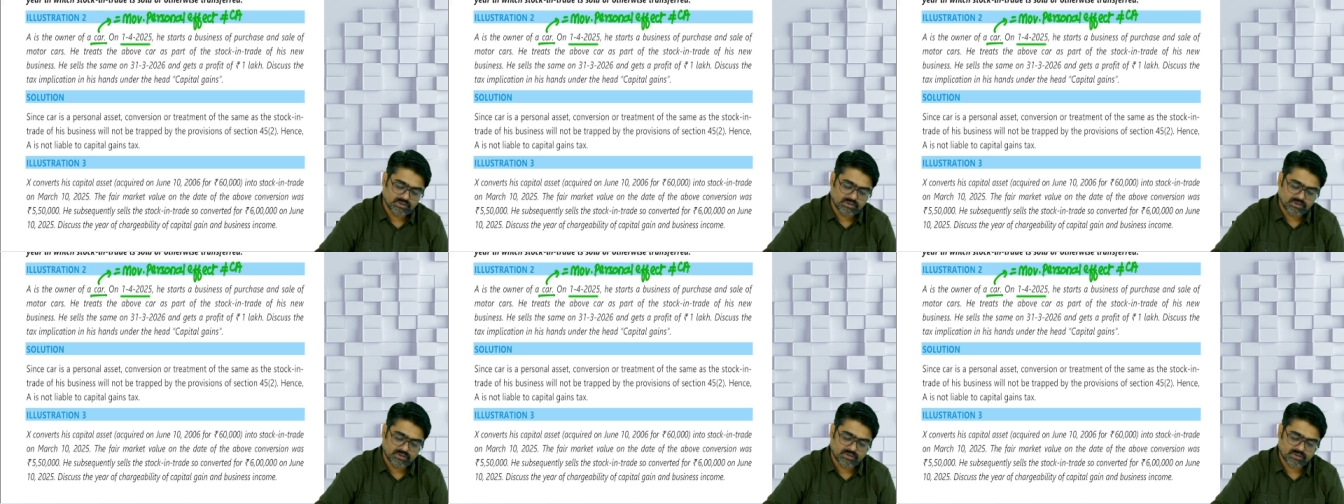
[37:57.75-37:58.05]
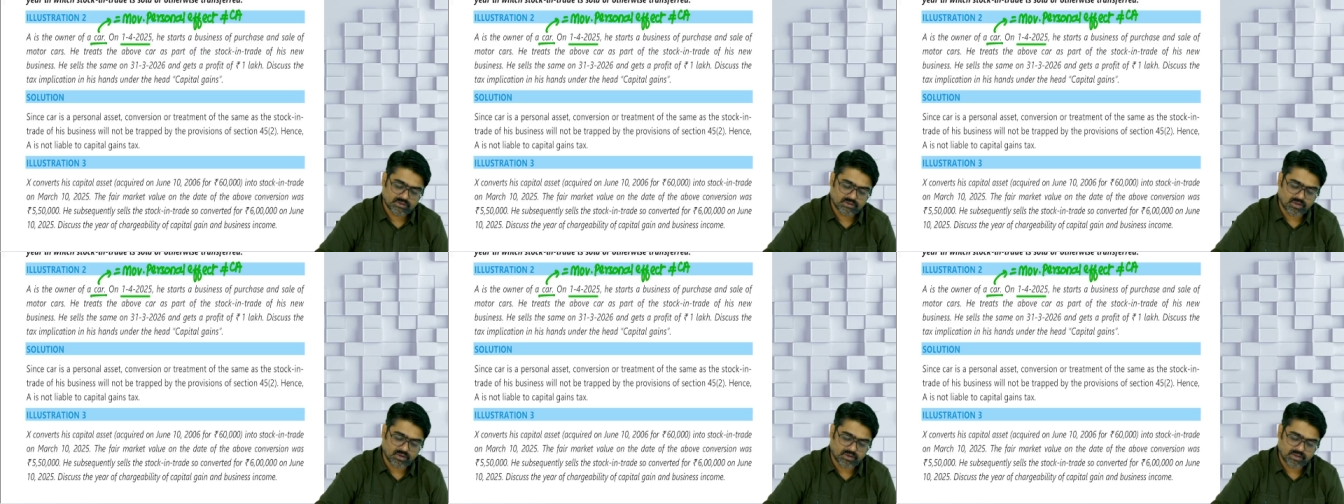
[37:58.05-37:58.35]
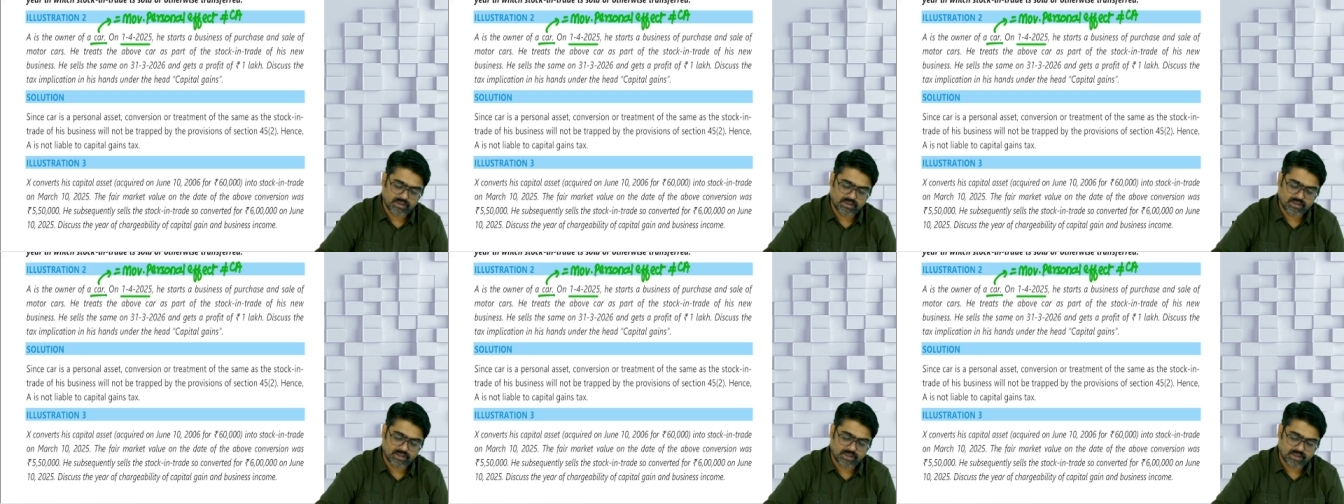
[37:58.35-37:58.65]
stock
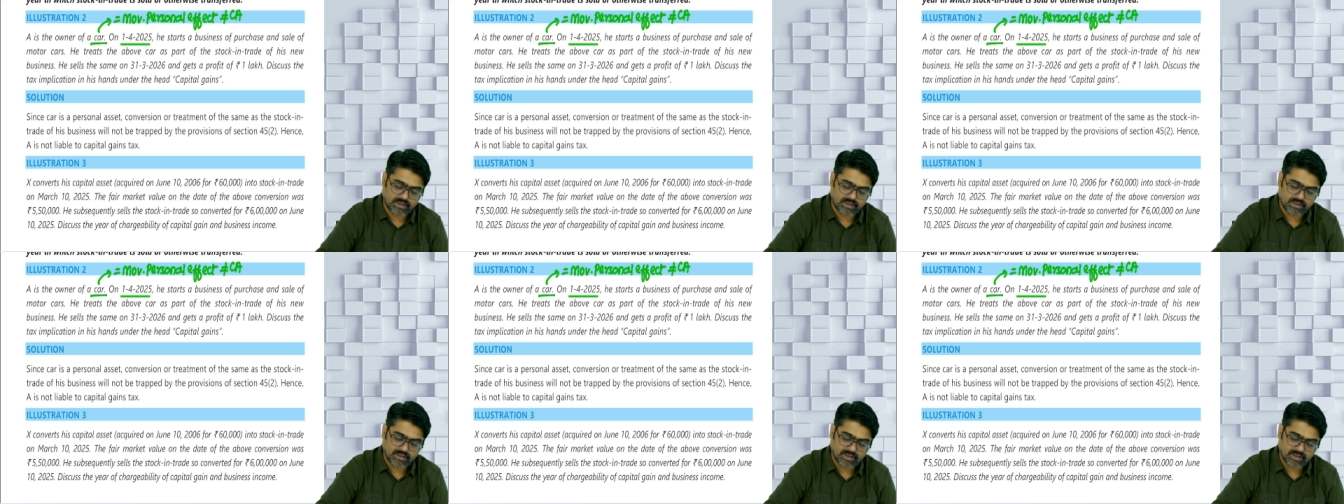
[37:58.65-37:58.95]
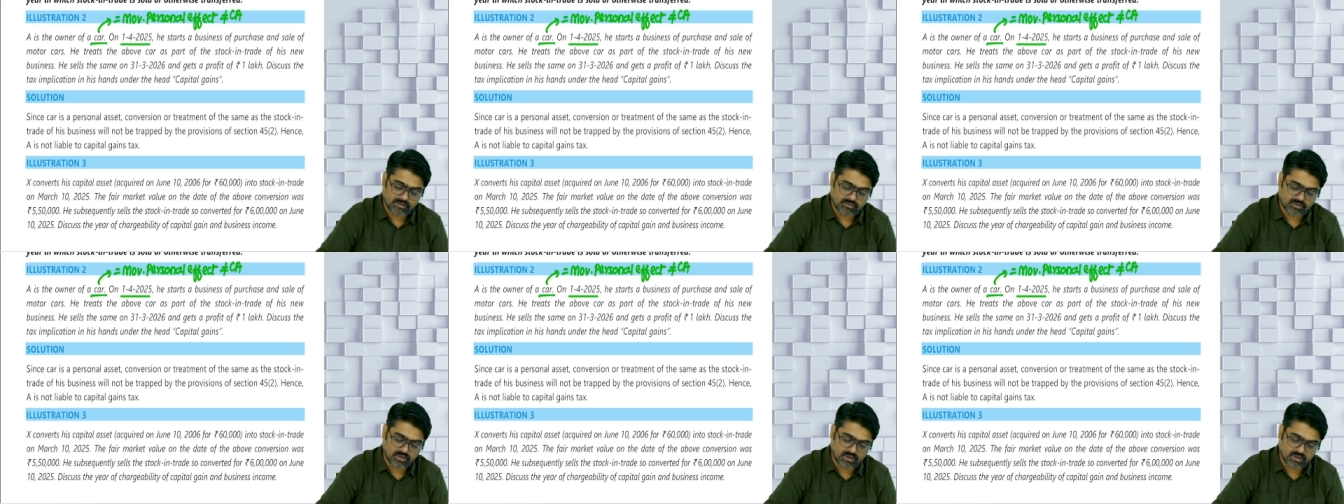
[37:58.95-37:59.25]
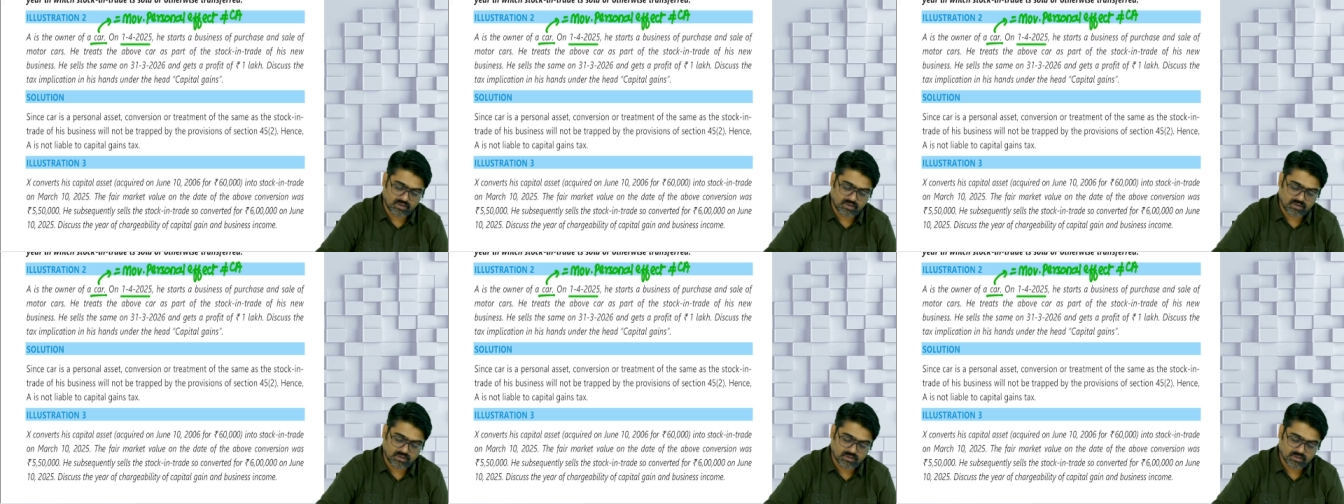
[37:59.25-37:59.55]
in trade. Yes or
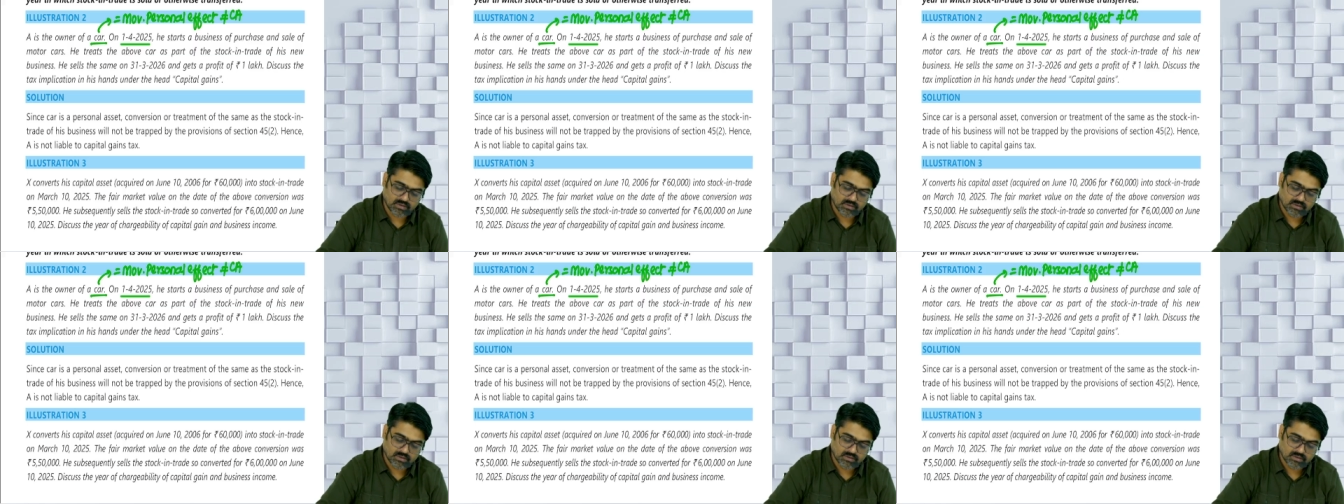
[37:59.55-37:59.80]
no?